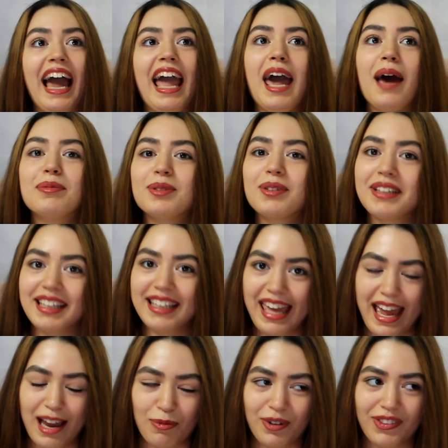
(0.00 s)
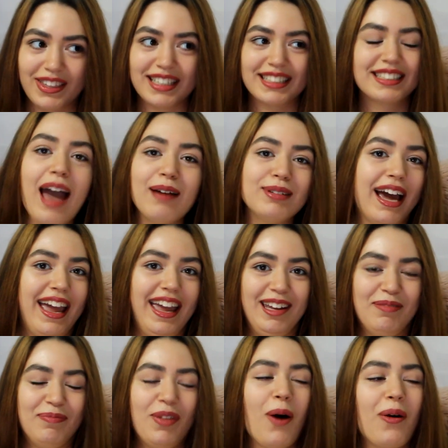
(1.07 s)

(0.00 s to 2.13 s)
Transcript: I absolutely can't with this. I'm dying.